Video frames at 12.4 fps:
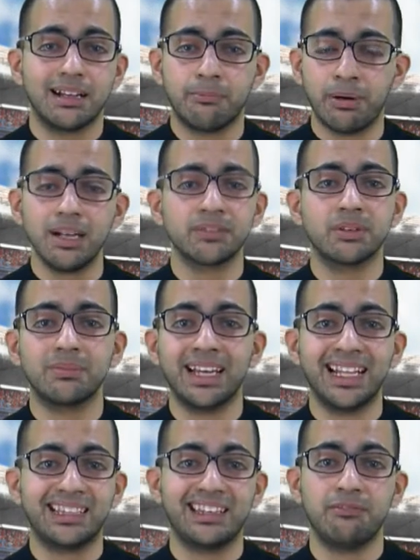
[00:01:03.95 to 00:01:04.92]
apart from
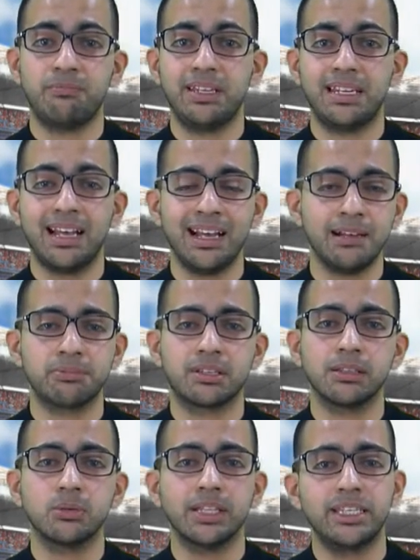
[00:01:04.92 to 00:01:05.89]
that, they've been
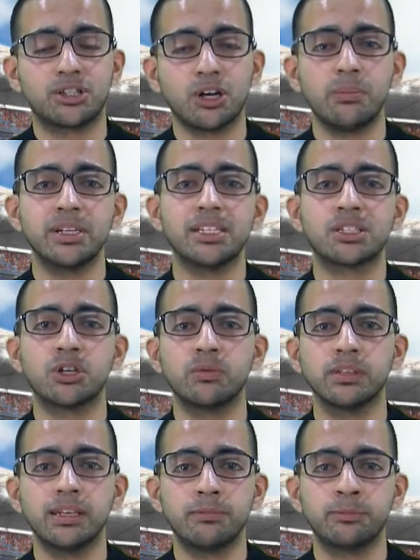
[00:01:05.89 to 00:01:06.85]
absolutely dominant over
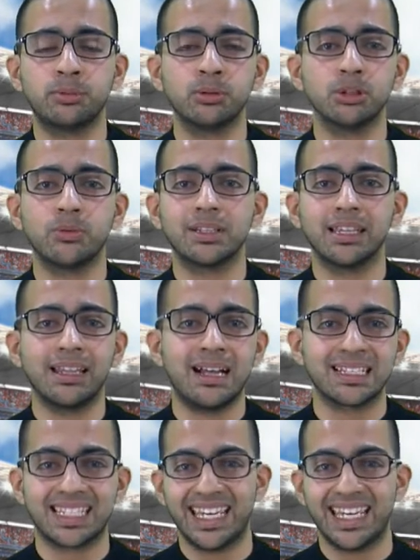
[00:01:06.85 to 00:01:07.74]
Liverpool over the last